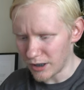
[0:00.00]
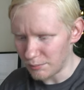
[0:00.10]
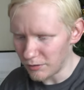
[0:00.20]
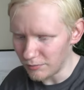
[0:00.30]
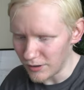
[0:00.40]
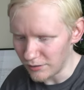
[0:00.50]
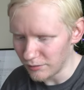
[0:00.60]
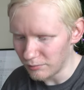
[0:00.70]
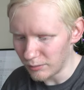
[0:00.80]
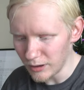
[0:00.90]
couple of
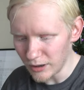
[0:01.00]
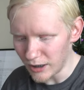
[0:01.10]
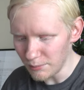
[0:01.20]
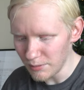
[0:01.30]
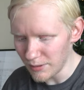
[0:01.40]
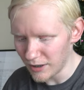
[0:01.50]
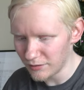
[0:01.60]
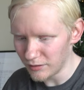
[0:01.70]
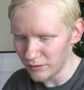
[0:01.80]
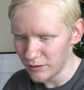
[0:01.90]
reasons. One, Hobby
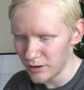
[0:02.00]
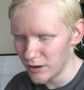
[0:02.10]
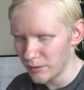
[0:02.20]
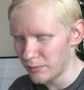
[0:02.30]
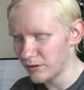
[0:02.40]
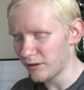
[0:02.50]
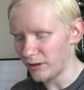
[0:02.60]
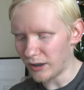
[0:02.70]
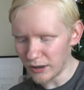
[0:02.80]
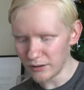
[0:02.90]
Master puts a
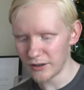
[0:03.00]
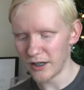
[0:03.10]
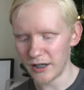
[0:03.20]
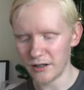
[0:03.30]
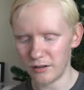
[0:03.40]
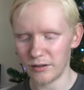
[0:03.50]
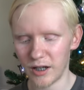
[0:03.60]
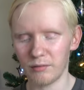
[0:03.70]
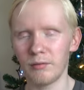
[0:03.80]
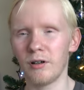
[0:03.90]
lot of care
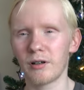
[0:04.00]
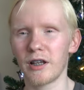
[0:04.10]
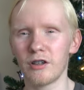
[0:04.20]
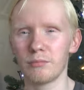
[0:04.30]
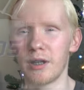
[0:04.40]
and work into